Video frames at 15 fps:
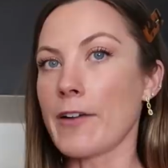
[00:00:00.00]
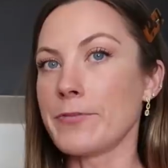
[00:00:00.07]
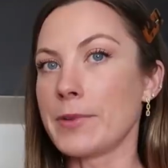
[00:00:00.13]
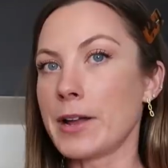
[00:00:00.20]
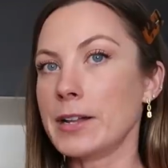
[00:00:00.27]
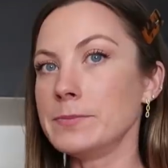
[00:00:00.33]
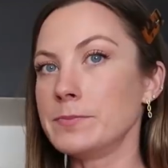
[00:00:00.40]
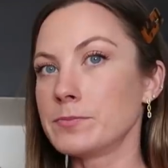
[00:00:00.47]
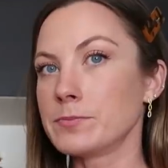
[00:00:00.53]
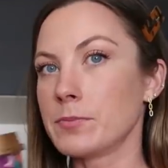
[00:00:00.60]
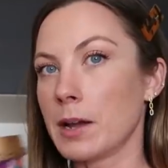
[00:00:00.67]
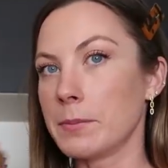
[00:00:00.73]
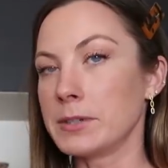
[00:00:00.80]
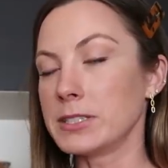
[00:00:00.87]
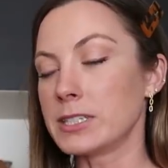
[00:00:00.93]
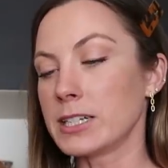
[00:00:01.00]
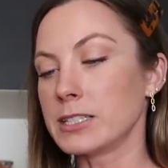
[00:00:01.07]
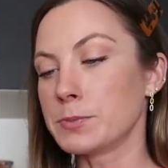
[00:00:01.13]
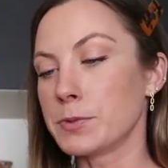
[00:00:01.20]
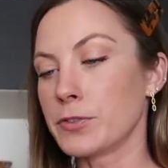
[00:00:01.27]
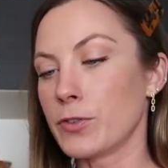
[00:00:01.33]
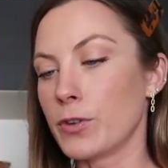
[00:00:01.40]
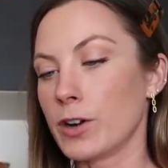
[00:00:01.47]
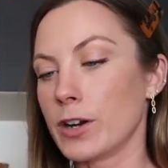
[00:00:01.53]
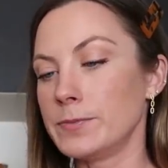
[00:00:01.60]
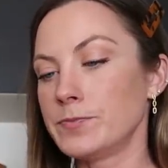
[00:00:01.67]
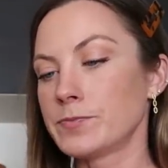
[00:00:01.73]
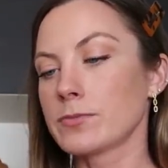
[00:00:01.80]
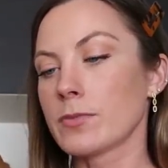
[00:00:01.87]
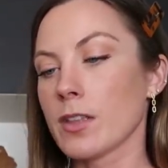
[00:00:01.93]
I've made my mistakes
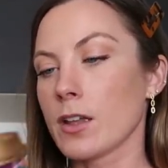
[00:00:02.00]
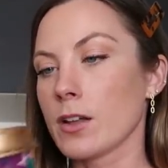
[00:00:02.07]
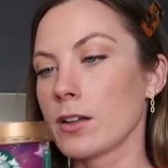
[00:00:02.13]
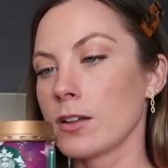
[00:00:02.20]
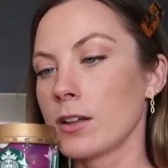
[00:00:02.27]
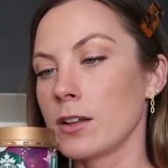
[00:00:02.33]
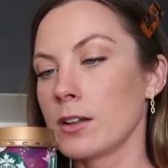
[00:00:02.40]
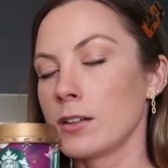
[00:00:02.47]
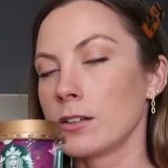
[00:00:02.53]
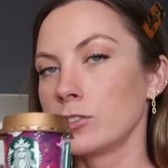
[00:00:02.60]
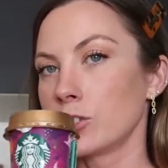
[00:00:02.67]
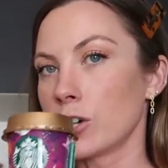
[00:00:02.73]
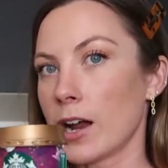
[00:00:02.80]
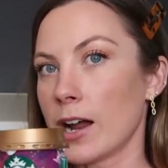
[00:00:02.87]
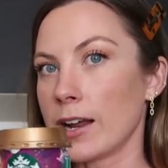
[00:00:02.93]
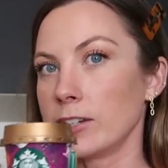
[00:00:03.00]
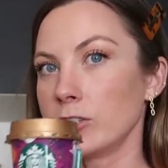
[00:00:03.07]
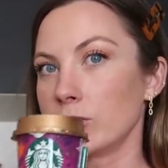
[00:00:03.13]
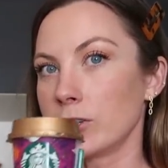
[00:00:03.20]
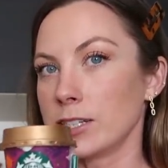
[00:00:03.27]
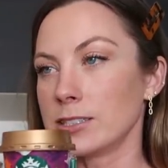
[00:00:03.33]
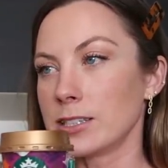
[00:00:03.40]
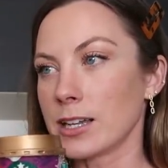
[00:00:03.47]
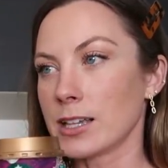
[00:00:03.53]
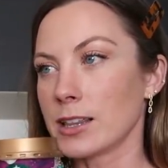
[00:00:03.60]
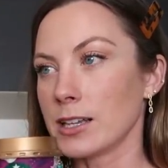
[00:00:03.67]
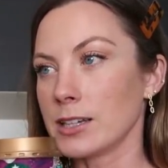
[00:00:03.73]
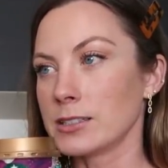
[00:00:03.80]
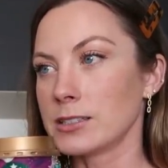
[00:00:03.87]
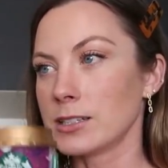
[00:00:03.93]
before trying drinks like
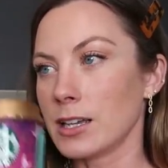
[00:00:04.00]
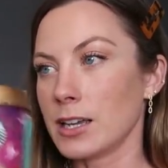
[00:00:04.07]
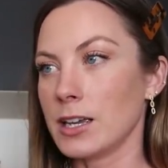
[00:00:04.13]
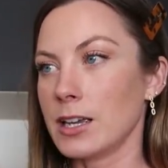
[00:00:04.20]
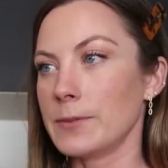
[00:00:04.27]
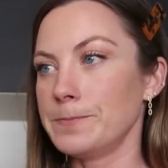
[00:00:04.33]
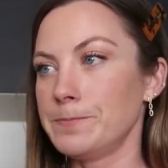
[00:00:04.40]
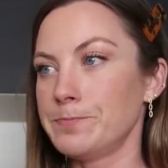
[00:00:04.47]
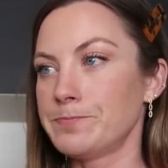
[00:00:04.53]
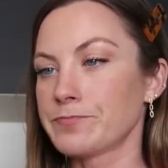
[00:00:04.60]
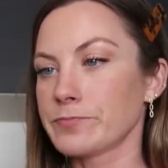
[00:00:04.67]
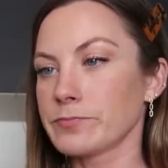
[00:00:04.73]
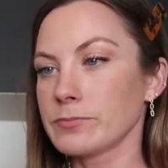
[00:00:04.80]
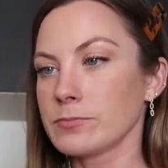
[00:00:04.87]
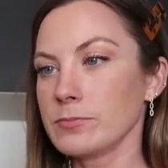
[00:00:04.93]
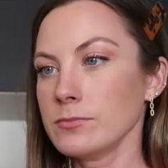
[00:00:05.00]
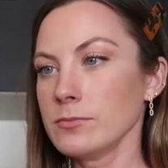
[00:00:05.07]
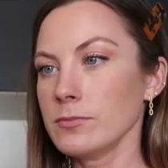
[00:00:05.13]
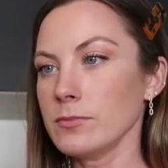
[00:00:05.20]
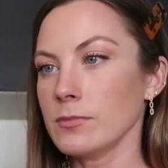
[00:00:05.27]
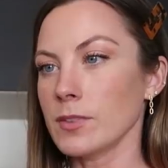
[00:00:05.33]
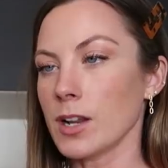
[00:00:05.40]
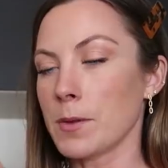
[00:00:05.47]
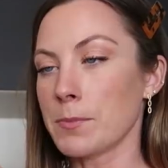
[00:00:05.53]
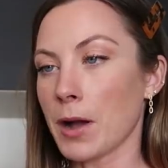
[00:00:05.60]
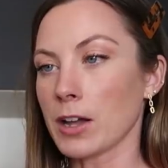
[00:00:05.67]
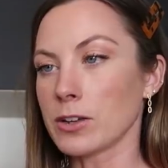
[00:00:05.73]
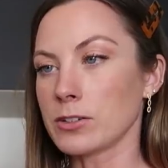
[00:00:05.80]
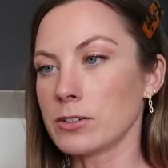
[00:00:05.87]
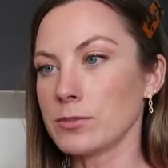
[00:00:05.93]
this in a
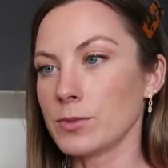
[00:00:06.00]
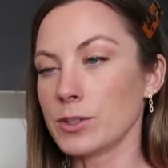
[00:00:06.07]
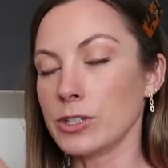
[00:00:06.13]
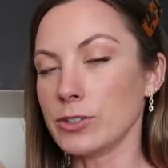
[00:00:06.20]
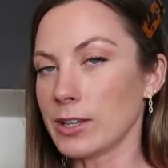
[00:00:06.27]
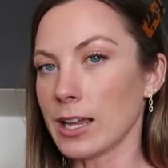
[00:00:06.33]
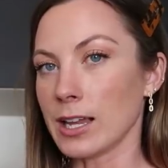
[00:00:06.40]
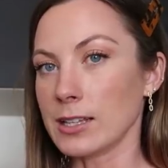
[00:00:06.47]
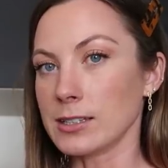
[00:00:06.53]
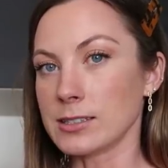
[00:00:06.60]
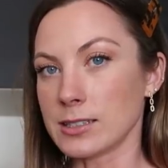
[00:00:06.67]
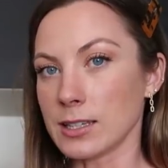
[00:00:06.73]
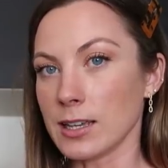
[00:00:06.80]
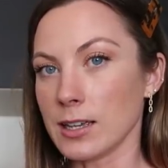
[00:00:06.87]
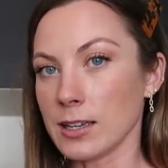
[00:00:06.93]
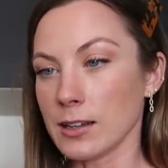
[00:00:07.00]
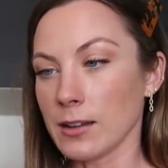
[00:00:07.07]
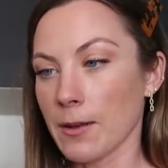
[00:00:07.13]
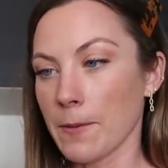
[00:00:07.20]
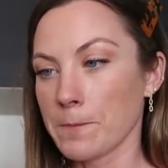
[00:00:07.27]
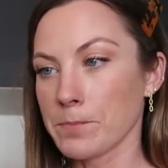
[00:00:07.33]
bottle when you can't see it.